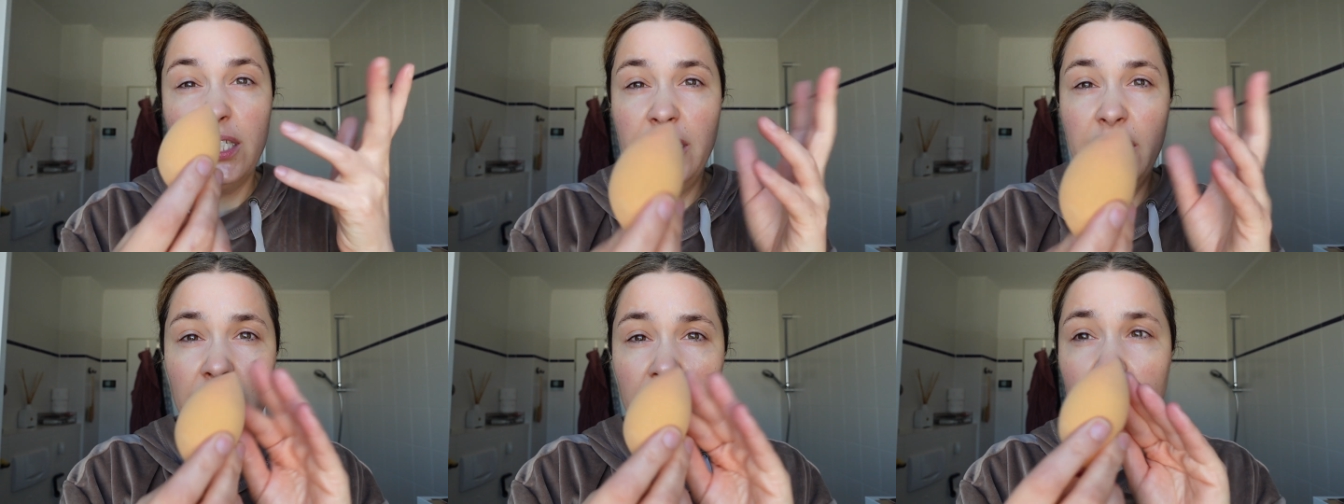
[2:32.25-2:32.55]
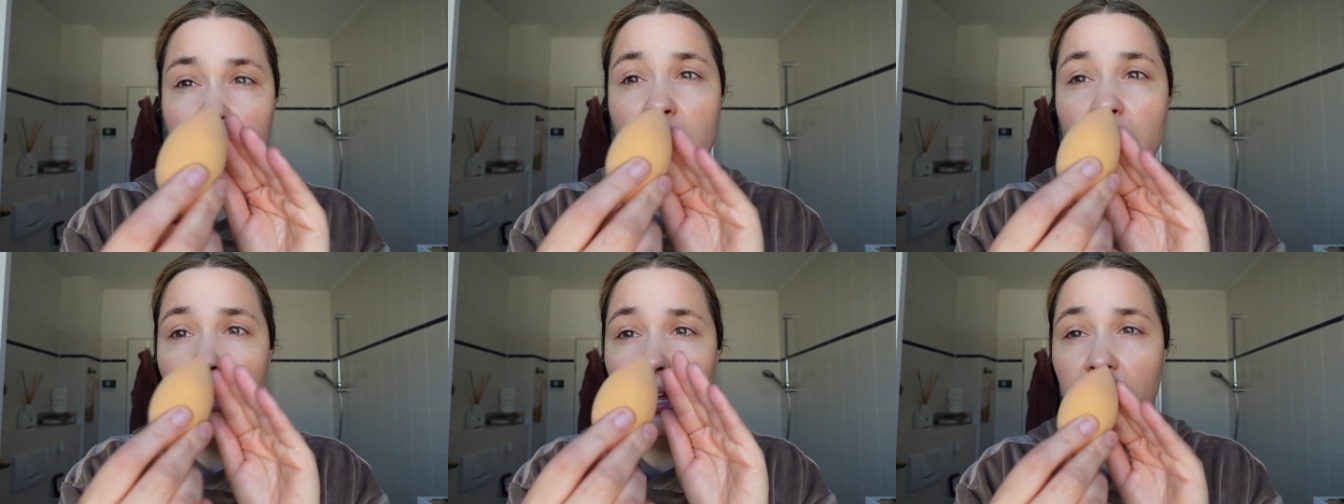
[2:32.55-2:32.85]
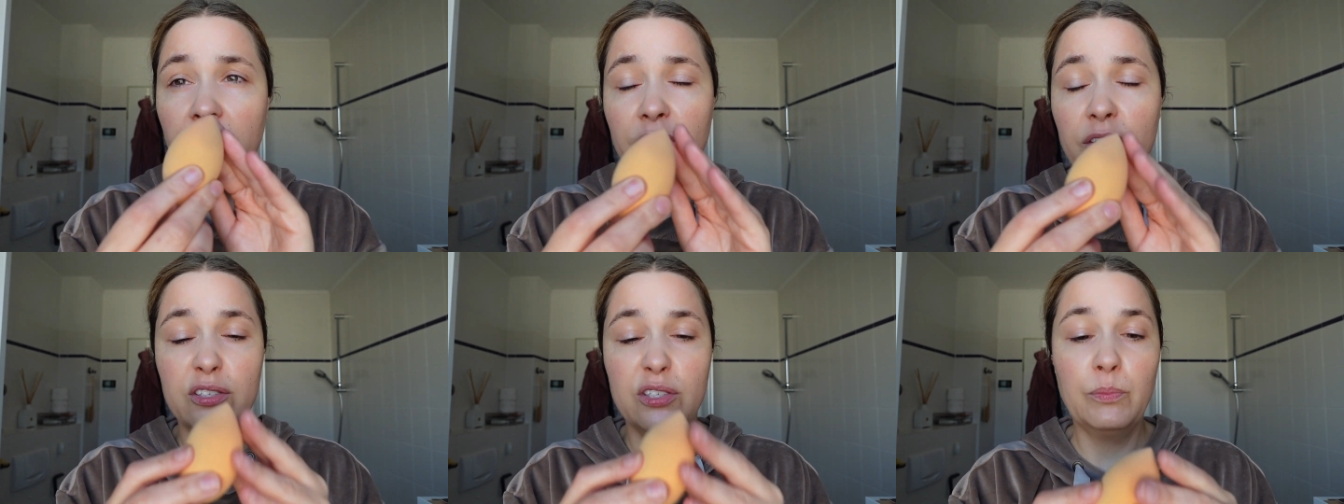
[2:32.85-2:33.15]
in
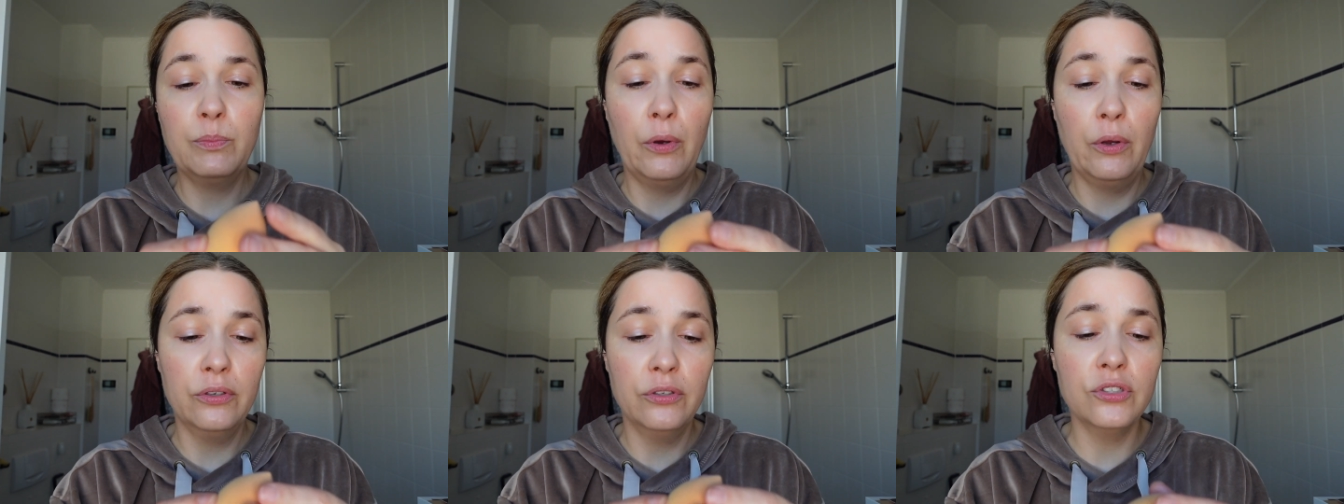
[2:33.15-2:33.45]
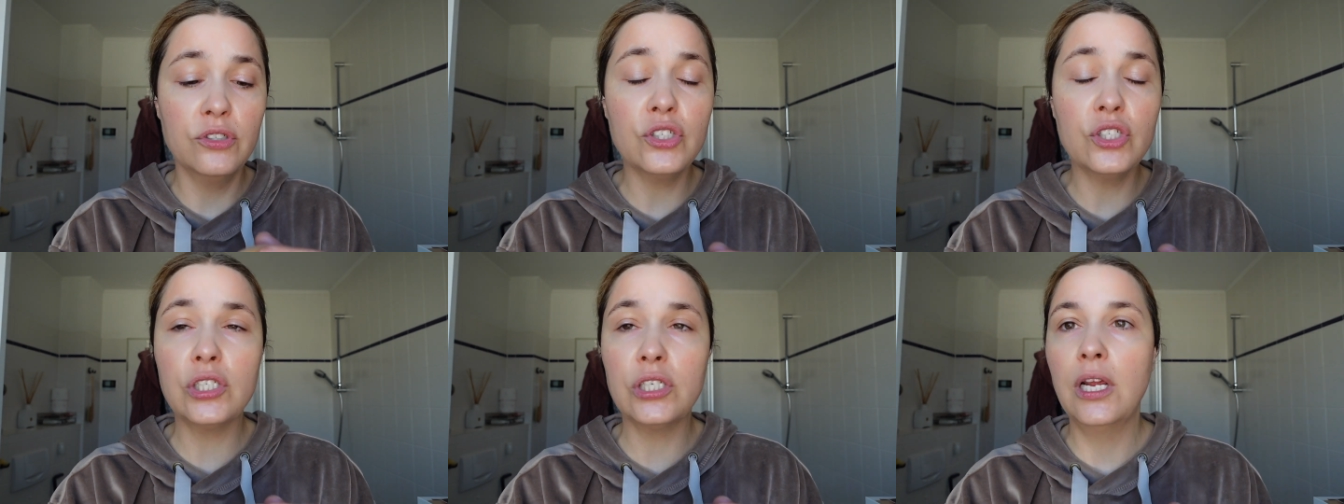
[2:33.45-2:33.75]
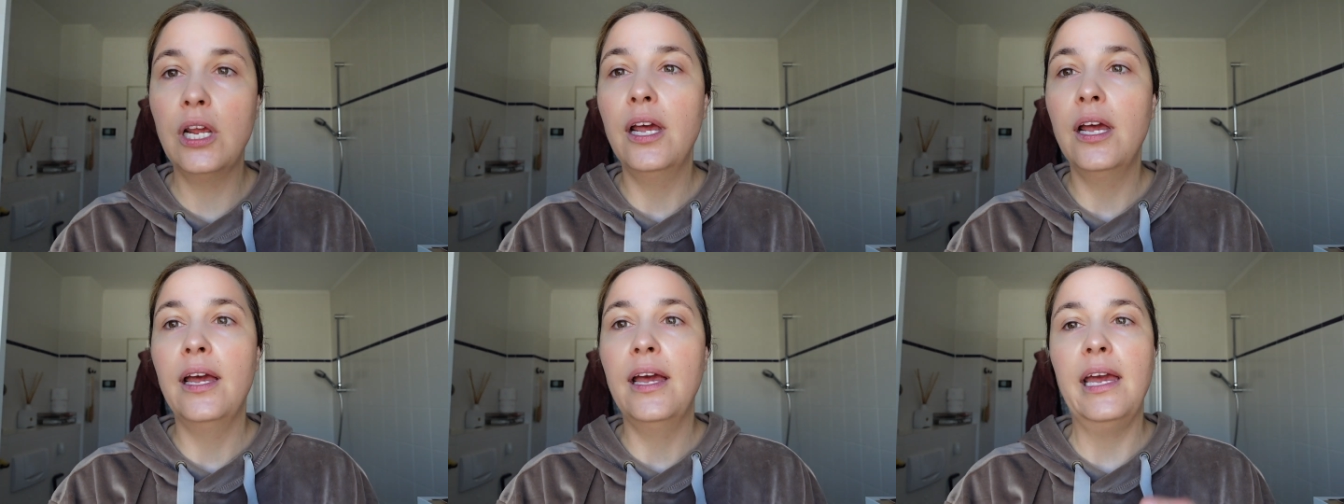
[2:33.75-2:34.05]
the sponge,
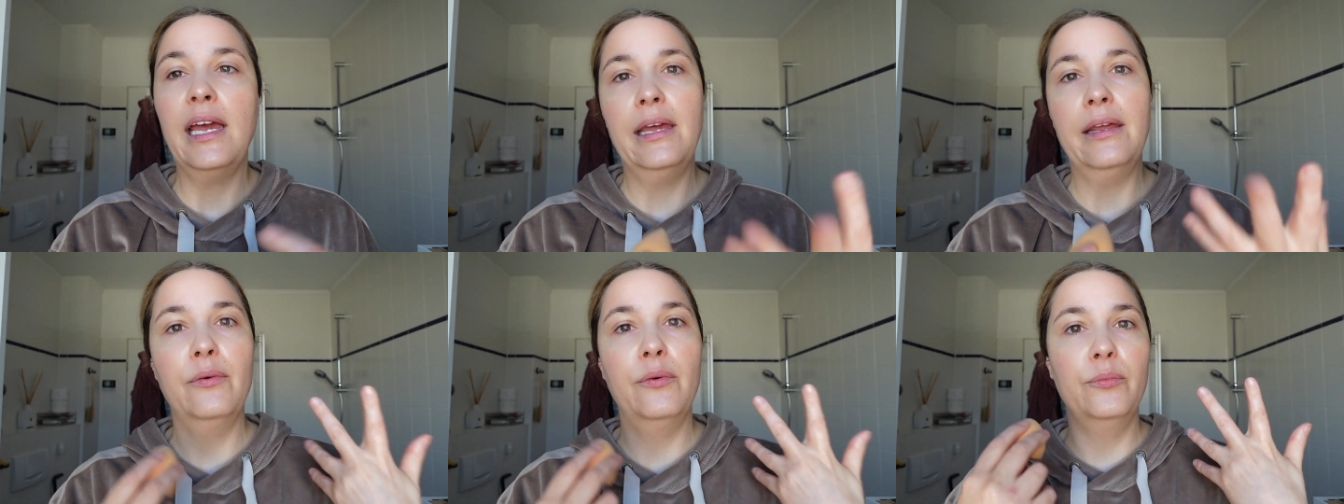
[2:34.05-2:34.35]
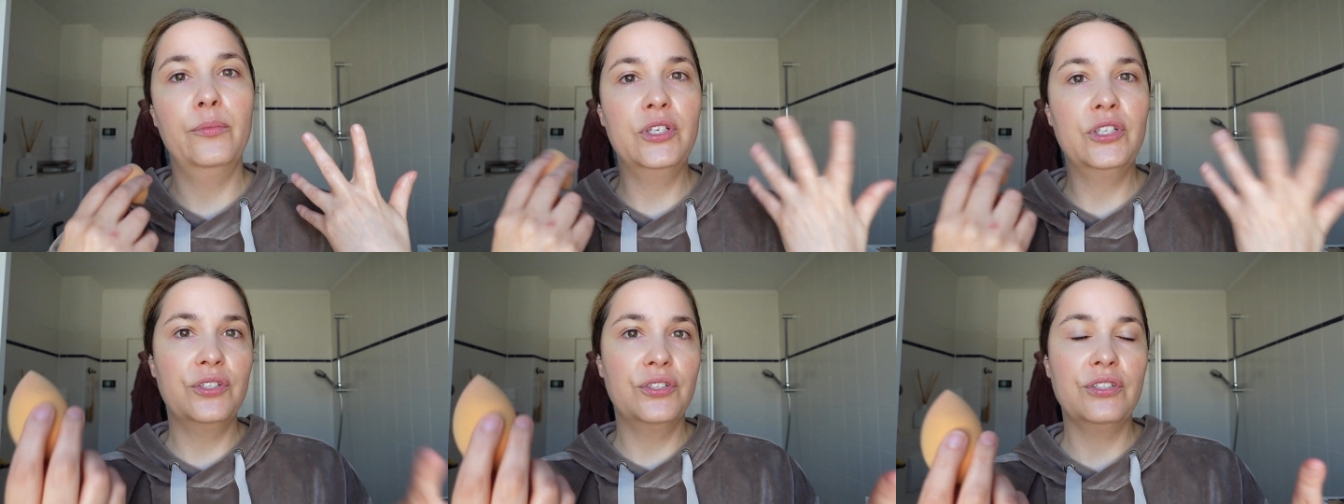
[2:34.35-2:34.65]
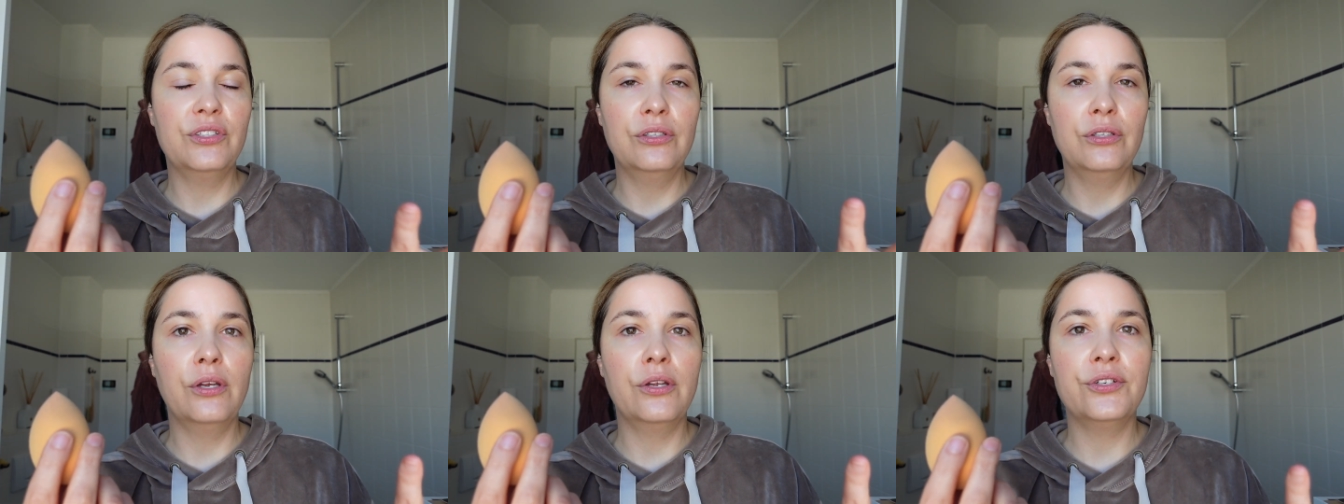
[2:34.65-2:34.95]
uh, which
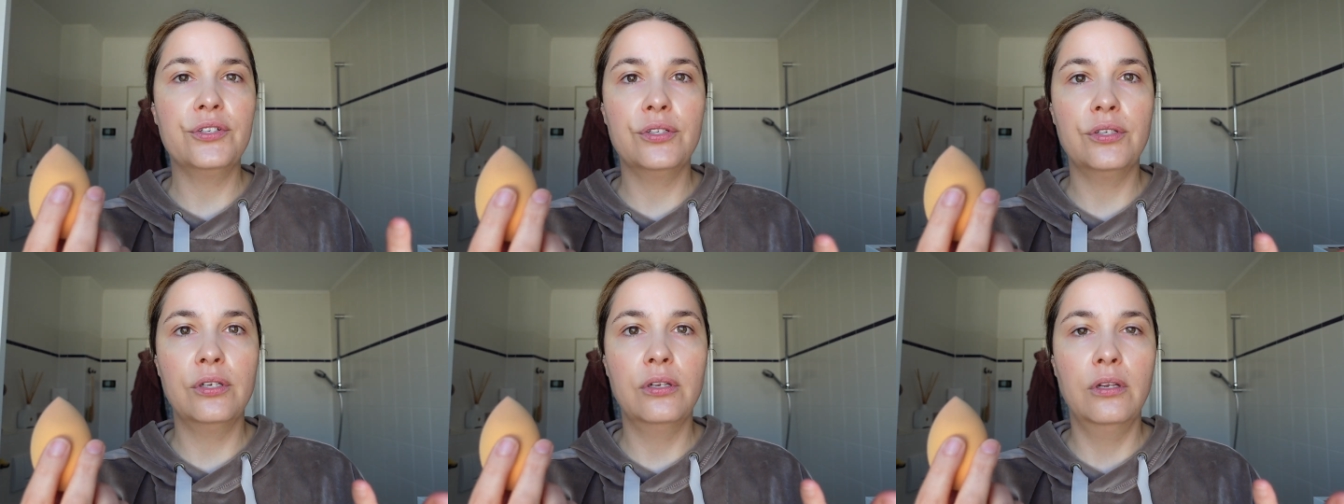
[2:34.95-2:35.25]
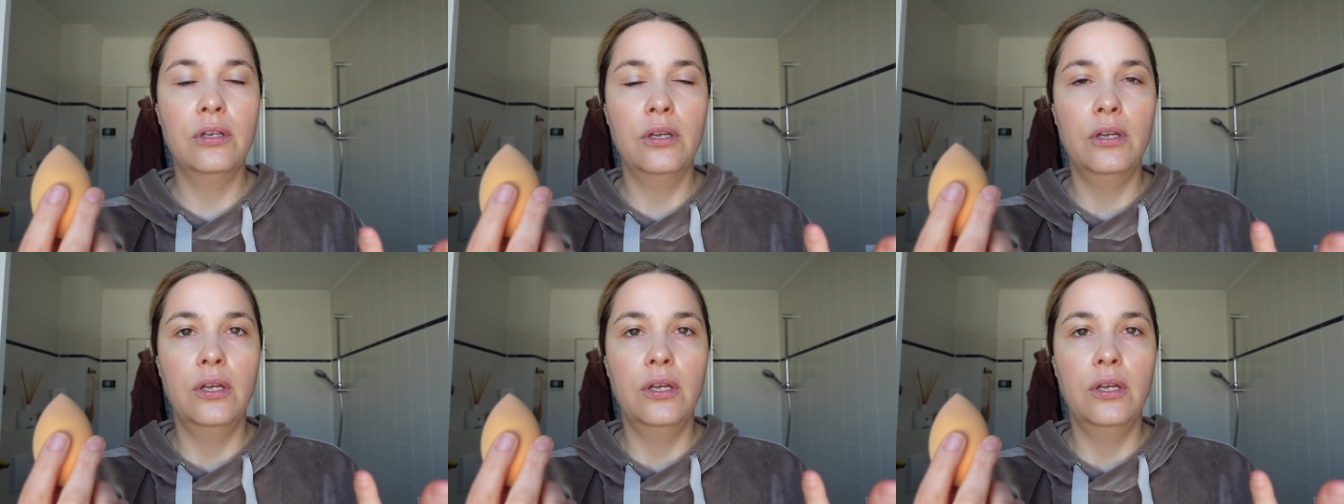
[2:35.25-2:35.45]
is not